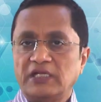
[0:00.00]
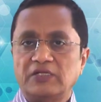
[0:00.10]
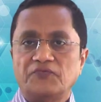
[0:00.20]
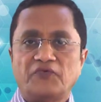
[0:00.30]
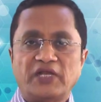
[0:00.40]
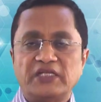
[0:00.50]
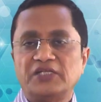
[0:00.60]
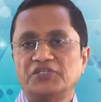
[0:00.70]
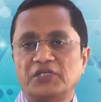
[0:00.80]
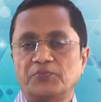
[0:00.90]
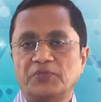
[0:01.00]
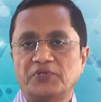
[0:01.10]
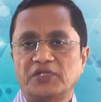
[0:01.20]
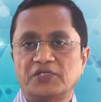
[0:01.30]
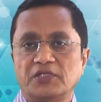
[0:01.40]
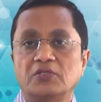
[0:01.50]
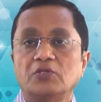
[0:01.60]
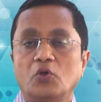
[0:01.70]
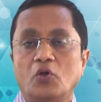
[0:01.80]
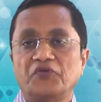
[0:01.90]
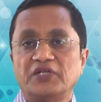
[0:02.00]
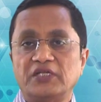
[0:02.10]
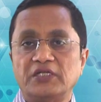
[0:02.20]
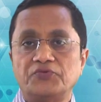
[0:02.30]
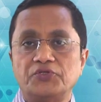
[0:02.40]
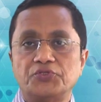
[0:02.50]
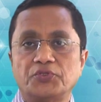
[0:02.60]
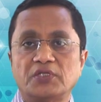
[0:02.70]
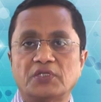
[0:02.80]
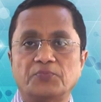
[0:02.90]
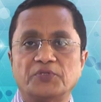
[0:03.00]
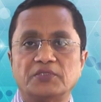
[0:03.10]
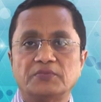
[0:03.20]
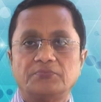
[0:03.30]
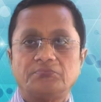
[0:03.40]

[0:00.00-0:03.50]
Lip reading: and financial preparation of an individual couple.